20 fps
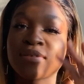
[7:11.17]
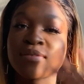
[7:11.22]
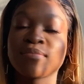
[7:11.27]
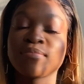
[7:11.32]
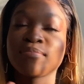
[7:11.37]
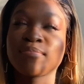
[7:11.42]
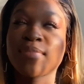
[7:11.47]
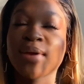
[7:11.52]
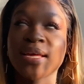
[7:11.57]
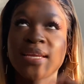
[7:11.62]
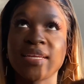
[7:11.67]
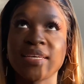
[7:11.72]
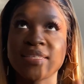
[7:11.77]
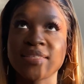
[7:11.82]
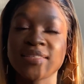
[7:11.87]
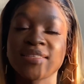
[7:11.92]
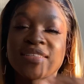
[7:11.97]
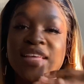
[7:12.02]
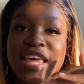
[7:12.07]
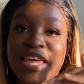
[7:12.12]
minus
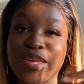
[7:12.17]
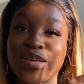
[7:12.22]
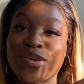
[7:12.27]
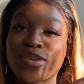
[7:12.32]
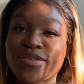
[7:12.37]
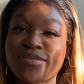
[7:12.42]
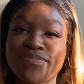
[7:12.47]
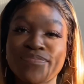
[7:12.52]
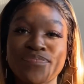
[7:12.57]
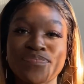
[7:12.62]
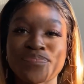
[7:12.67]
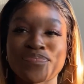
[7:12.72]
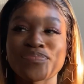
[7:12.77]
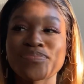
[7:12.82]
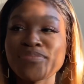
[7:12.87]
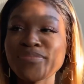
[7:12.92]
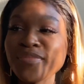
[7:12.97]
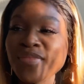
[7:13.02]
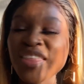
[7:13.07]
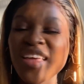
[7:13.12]
a year.
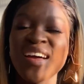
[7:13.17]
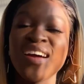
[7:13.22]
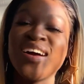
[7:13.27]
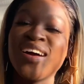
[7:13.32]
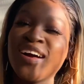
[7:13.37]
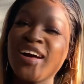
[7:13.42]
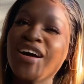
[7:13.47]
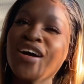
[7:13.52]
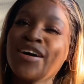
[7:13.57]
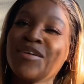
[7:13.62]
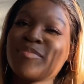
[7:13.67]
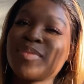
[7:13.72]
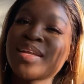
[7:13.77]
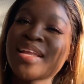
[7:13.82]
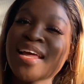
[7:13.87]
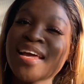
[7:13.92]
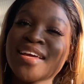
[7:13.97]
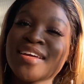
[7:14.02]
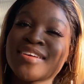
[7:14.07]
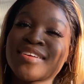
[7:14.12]
But
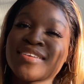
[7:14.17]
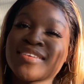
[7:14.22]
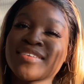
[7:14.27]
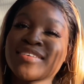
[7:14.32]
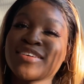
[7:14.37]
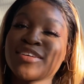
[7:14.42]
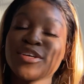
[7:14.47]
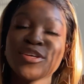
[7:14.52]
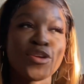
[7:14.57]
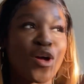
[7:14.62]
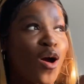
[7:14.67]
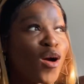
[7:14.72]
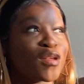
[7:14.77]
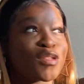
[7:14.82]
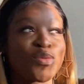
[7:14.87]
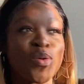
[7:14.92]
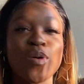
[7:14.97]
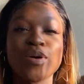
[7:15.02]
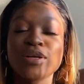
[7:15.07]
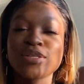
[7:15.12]
like,
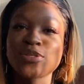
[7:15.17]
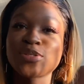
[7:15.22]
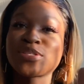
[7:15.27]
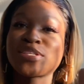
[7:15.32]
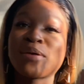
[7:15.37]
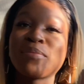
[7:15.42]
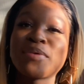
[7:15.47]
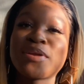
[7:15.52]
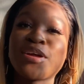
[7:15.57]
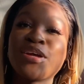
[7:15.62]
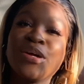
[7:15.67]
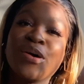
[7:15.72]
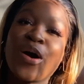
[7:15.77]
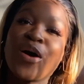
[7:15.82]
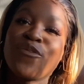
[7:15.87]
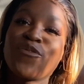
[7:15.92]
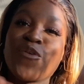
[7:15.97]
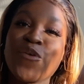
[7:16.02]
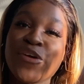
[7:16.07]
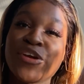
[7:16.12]
talking to somebody
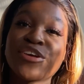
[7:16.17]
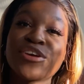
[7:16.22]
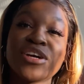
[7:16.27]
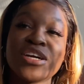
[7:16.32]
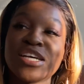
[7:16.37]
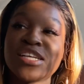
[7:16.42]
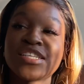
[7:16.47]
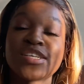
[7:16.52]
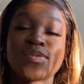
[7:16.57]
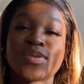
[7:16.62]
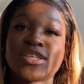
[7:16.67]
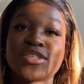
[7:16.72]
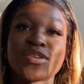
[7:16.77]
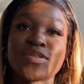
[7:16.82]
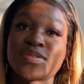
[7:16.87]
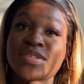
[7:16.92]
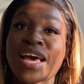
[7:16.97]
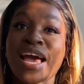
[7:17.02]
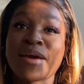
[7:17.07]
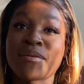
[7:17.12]
for a year is a waste
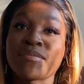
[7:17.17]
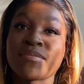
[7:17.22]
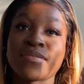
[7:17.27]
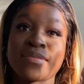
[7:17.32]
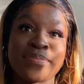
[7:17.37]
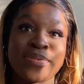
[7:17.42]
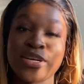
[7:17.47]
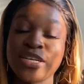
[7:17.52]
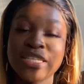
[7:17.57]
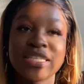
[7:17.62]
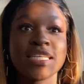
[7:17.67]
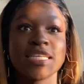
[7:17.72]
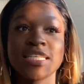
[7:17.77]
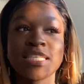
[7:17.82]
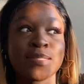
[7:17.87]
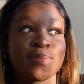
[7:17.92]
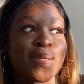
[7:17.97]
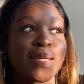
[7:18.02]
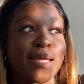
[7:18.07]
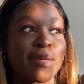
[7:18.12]
of time, personally
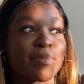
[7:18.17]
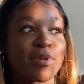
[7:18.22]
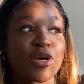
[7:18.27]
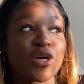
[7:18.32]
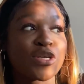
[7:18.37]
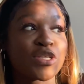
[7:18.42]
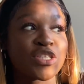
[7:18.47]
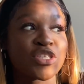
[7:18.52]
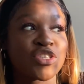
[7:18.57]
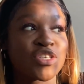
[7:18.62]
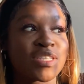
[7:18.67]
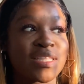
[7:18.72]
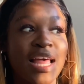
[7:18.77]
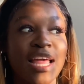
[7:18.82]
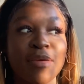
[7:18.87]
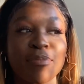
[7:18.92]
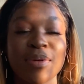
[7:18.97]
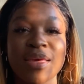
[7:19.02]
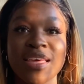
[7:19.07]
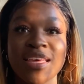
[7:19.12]
speaking, because it's just
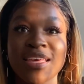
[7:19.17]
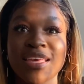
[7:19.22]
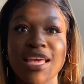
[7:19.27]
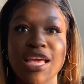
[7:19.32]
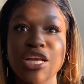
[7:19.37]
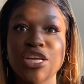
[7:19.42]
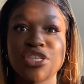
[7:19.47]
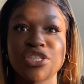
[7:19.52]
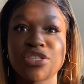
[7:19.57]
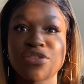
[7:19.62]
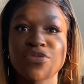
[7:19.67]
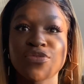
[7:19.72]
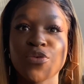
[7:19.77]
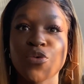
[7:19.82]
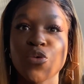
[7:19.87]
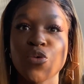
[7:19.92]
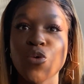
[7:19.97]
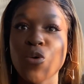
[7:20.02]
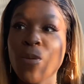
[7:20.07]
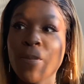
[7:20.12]
like being engaged
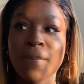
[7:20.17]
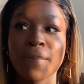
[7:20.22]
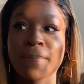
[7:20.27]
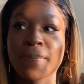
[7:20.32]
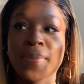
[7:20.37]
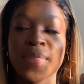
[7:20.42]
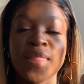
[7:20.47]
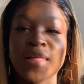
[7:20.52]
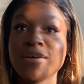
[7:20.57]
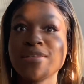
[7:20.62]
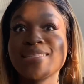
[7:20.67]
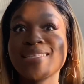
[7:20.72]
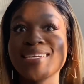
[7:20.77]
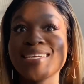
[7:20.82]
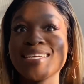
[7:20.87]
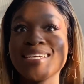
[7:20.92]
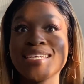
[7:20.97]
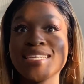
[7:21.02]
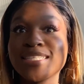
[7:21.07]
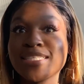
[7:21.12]
for
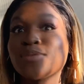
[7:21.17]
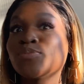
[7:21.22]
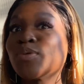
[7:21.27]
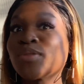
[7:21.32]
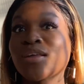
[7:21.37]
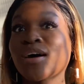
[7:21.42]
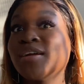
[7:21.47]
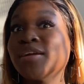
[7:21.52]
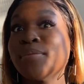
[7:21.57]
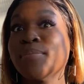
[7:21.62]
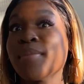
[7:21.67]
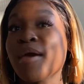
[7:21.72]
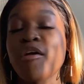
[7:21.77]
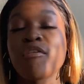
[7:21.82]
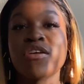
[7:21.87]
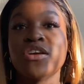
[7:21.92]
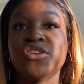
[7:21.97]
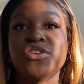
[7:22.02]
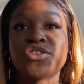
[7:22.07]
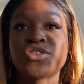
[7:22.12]
3 years without a
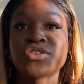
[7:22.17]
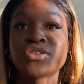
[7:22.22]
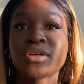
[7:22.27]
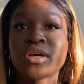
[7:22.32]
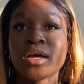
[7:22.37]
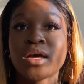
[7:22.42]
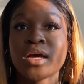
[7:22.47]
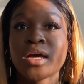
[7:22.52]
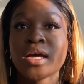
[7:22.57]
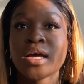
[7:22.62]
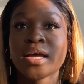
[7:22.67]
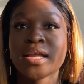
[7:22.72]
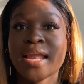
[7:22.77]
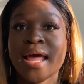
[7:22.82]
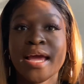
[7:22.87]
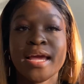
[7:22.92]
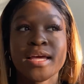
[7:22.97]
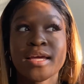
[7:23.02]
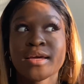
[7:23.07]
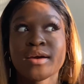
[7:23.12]
marriage.
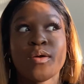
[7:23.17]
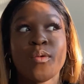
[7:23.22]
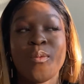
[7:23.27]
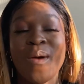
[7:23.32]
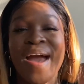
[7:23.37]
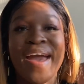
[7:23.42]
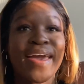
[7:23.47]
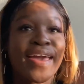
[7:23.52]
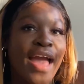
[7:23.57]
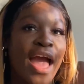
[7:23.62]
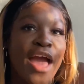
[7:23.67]
Like, why